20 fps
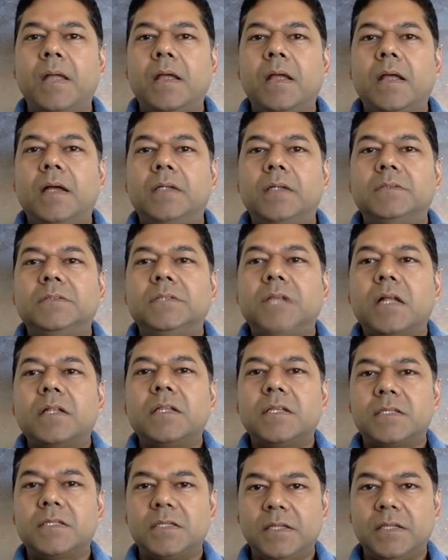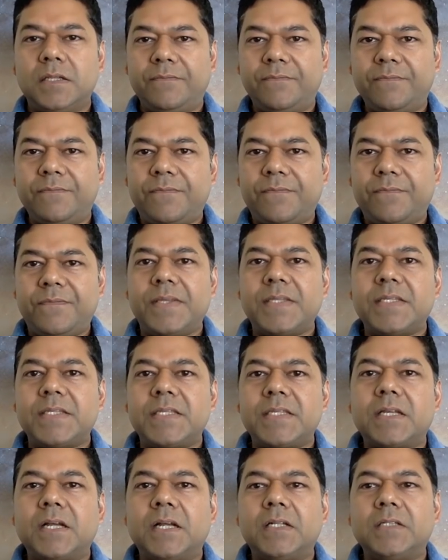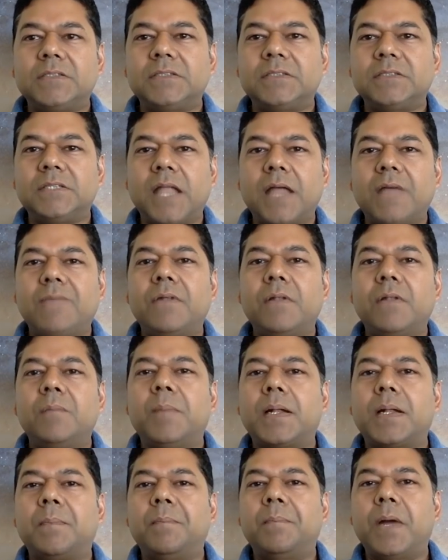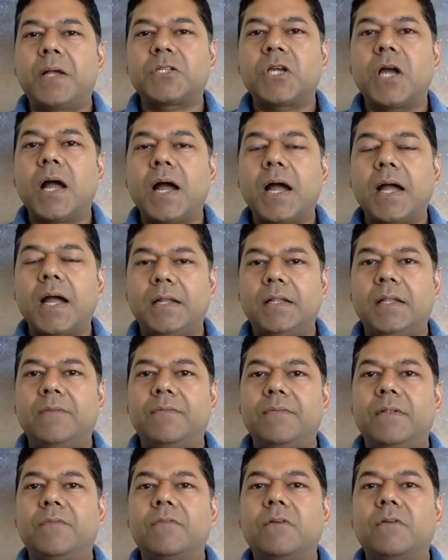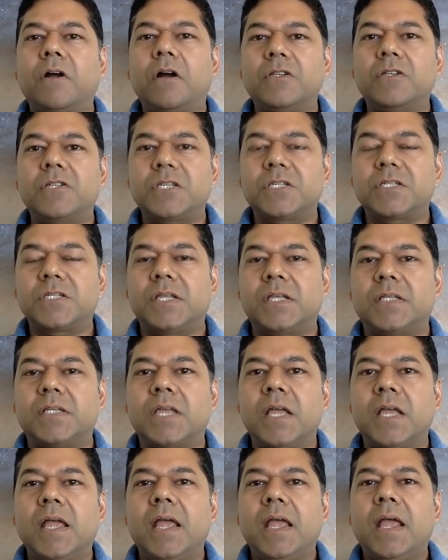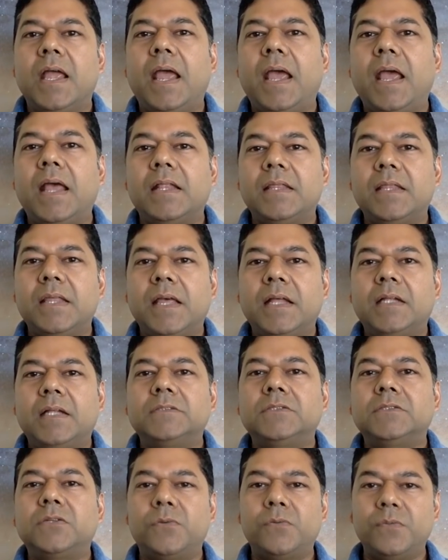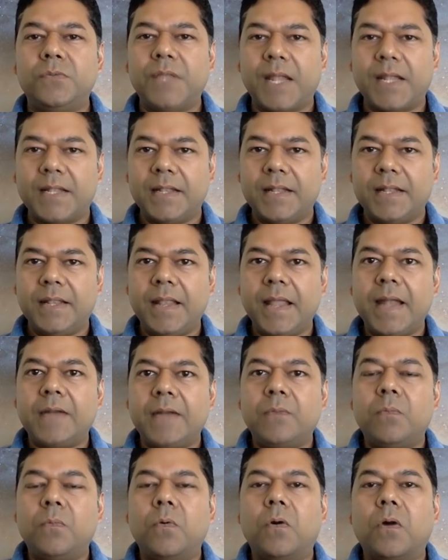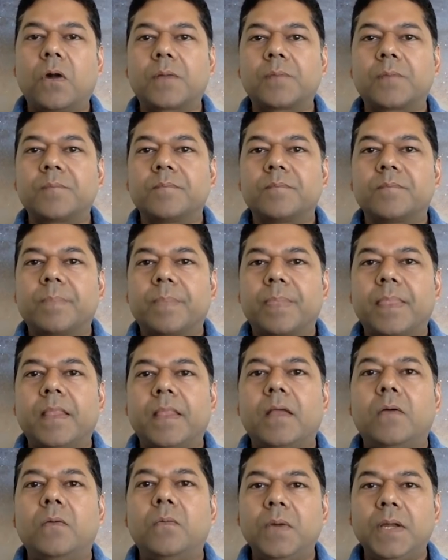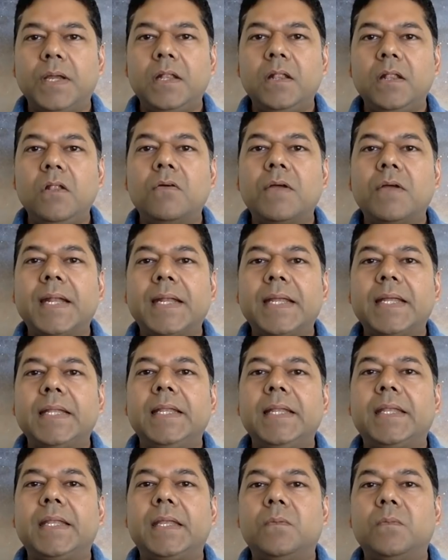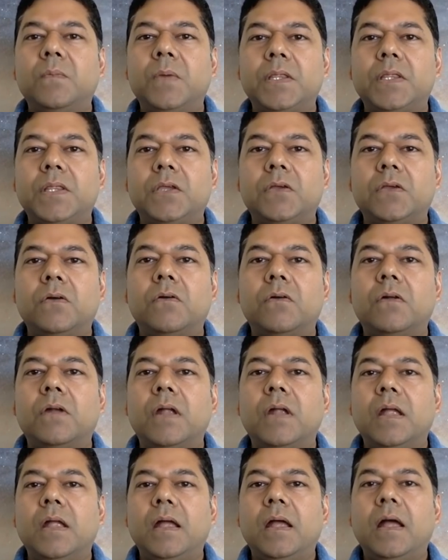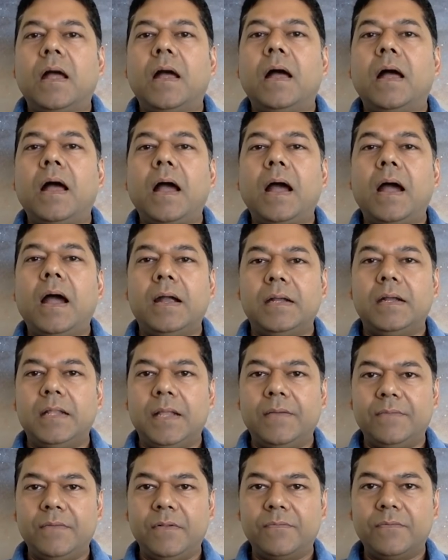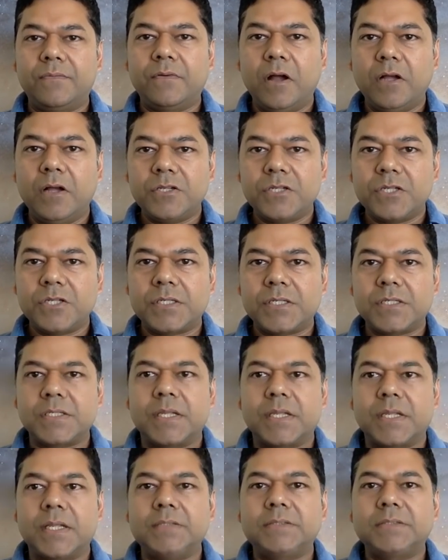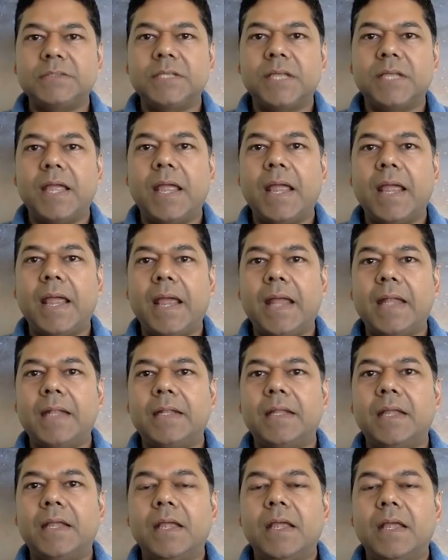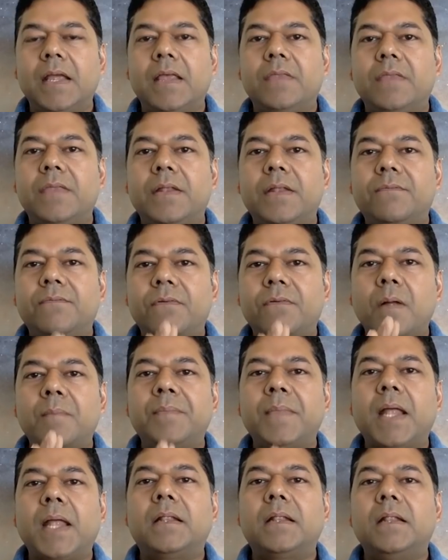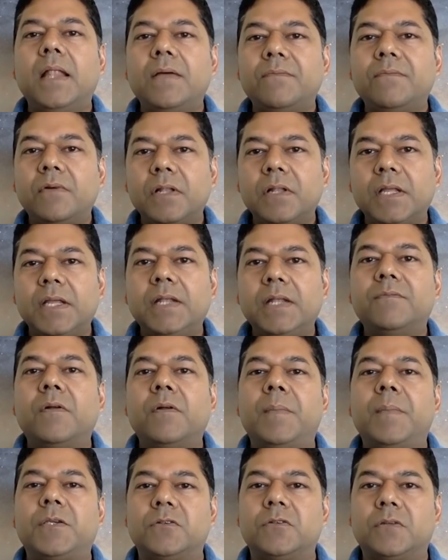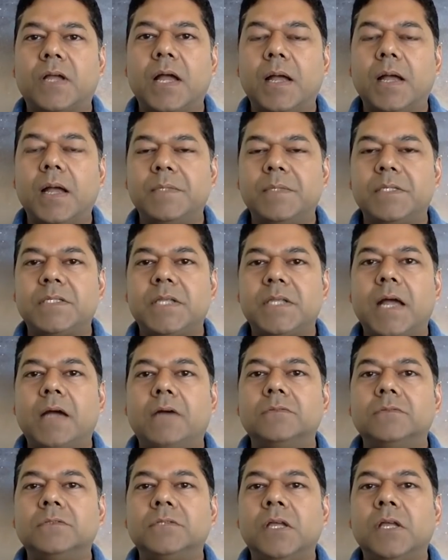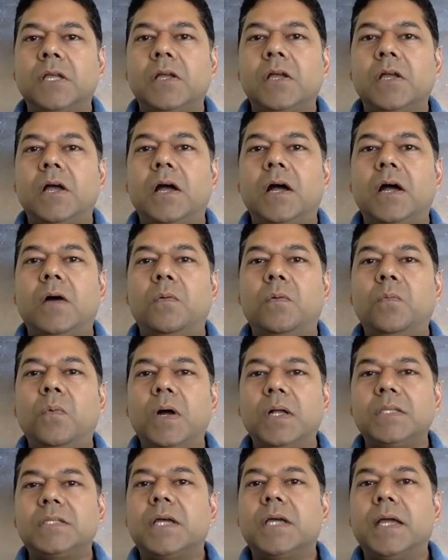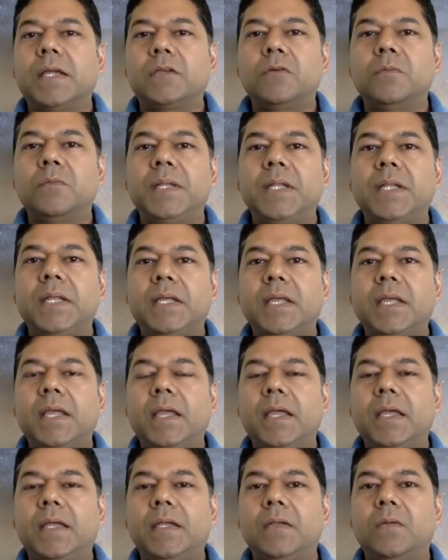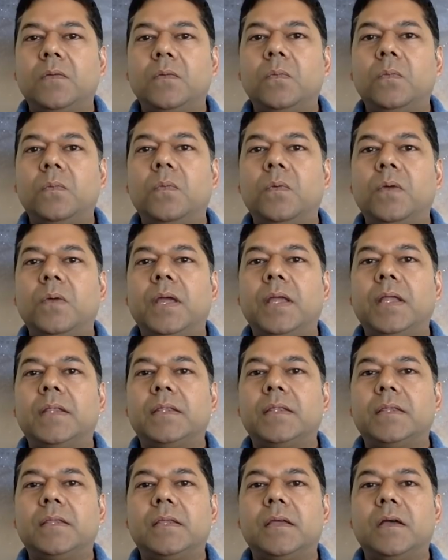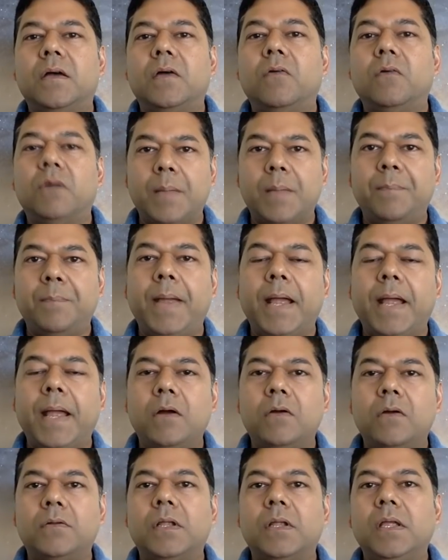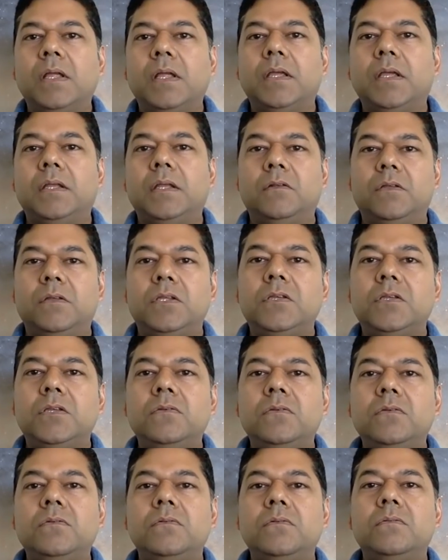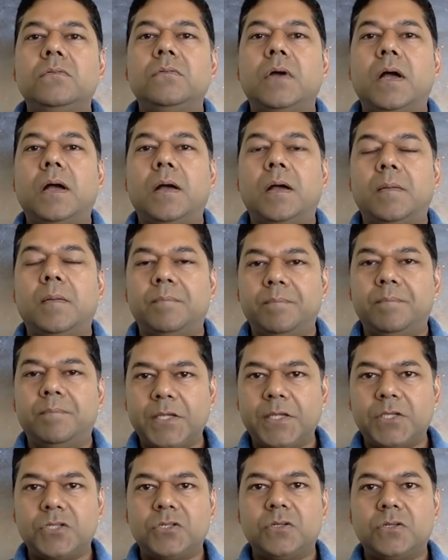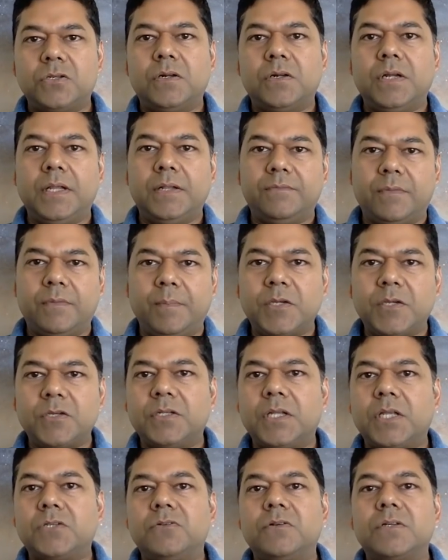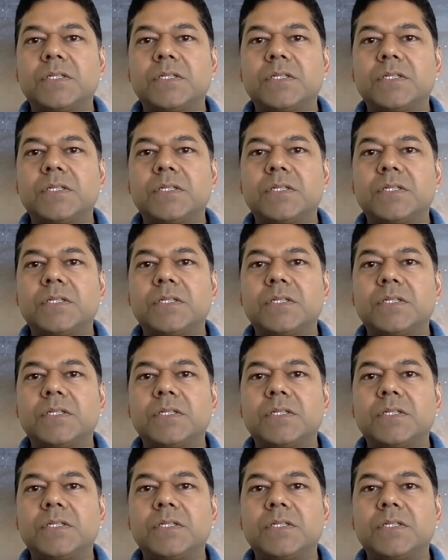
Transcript: not necessarily physical level, but a much higher level of consciousness. And then through that network, we look at connecting with your higher level of consciousness. And then from that level, information comes down. Once I communicate with or about you, picture, information that you're